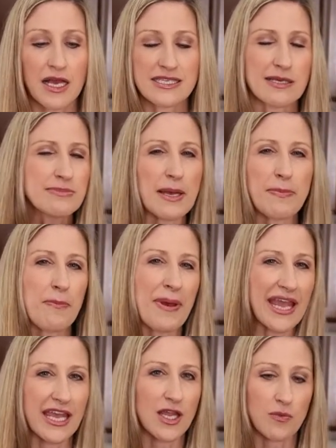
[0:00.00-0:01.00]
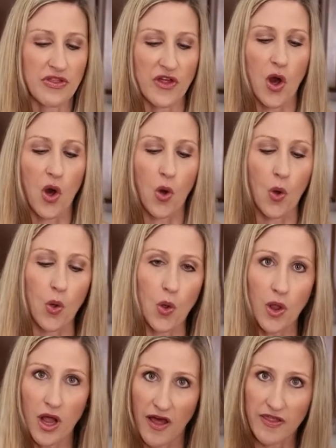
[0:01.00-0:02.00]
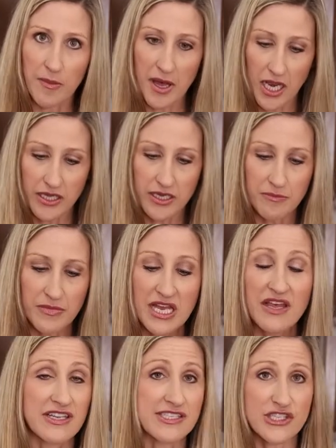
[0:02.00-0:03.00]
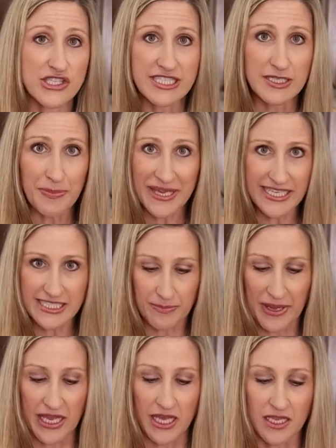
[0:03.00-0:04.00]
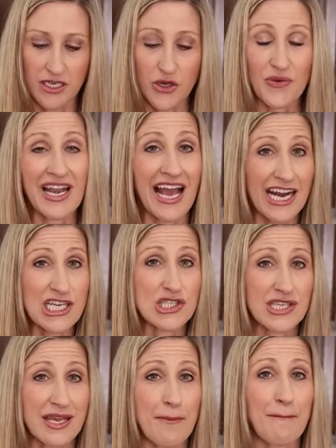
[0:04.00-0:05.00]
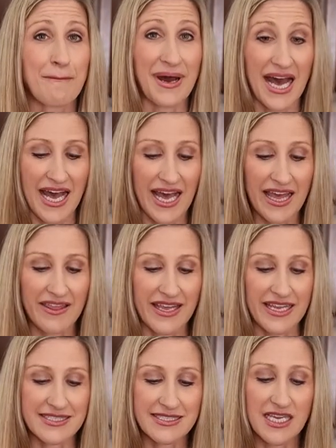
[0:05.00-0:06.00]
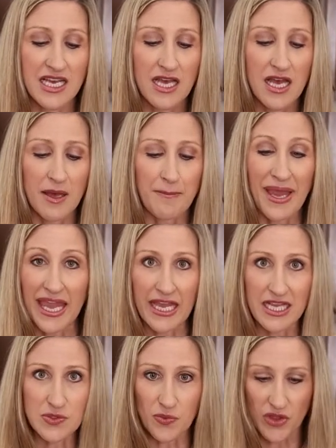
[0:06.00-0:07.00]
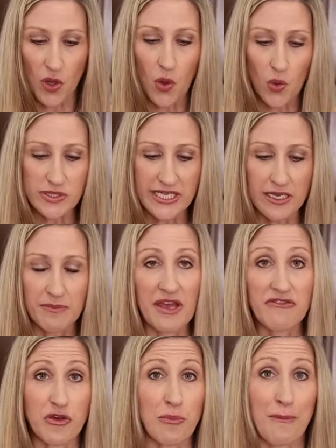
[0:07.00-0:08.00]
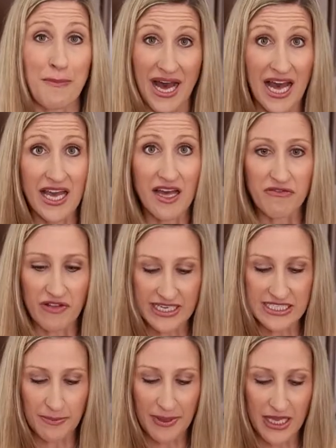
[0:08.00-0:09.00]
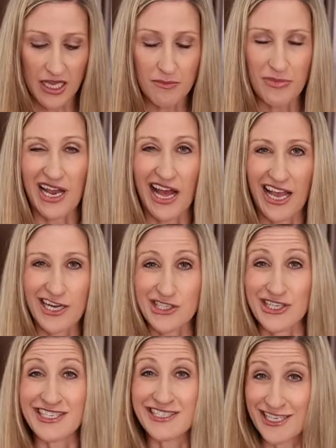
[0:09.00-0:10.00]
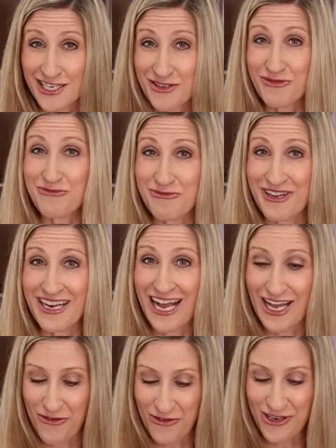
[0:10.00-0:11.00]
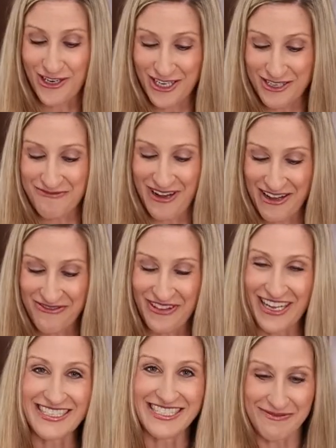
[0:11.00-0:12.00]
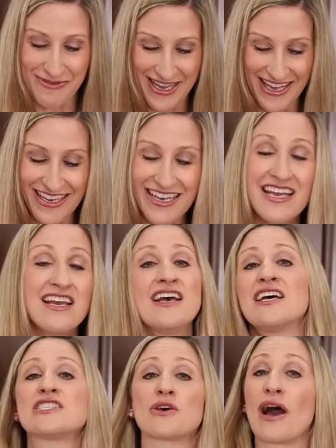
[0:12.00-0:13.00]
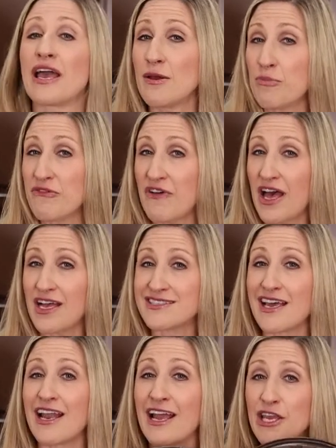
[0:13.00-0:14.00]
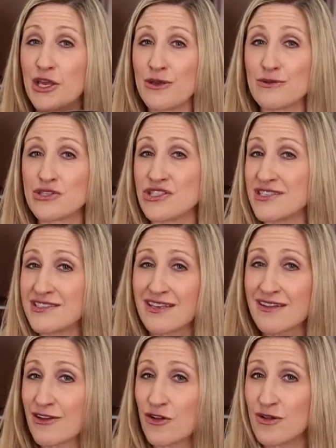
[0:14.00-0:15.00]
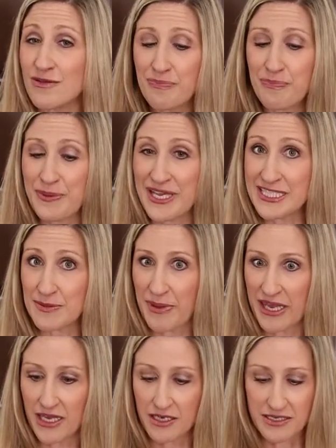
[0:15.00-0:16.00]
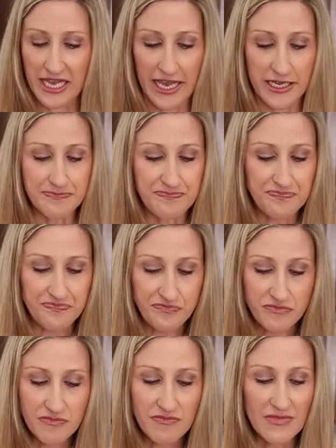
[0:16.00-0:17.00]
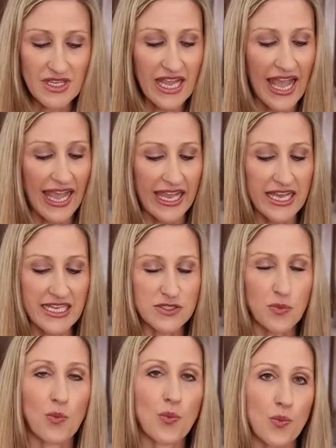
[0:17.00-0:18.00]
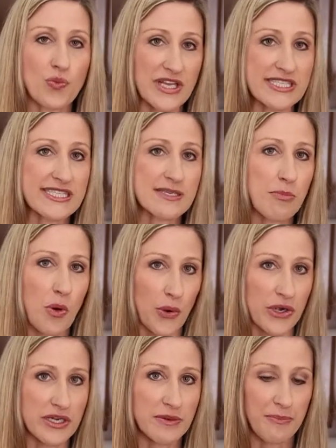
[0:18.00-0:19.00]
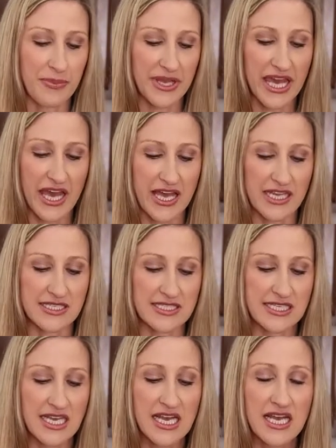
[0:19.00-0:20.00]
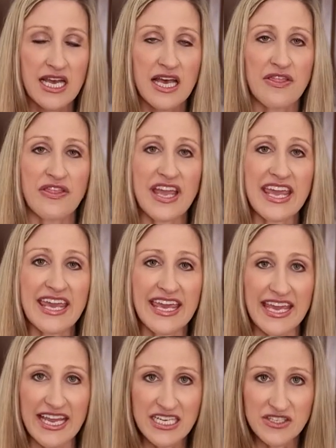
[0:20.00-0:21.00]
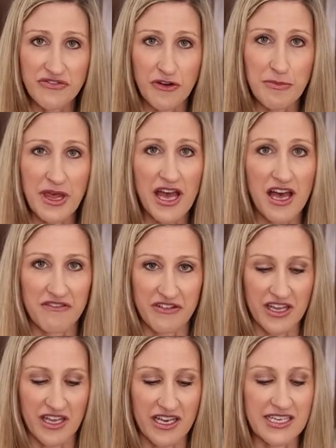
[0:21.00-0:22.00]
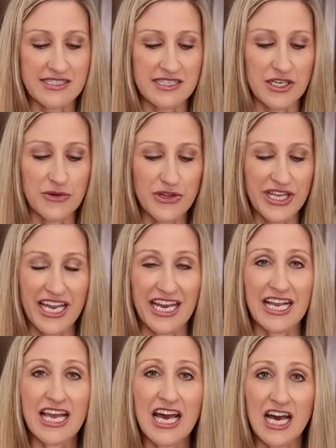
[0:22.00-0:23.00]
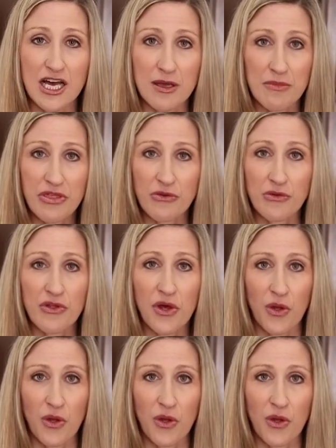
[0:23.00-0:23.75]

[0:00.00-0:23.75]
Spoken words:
some type of pan with a hole on the bottom. This is just a pizza pan. You can actually buy these pans with the holes in them if you buy a Flexi pan, but I actually didn't when I ordered my Flexi pan. So I improvise and I use just a little pizza pan, okay? And this is important because the heat from the oven is literally gonna come through the